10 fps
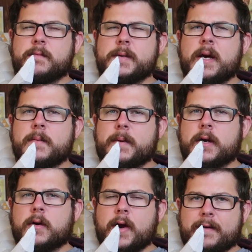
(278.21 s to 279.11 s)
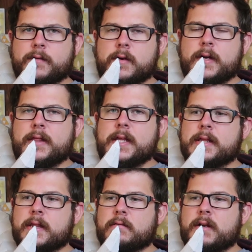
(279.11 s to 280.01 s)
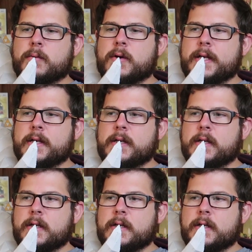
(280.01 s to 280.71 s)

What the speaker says: and become a better crafter, and I think that 3D printing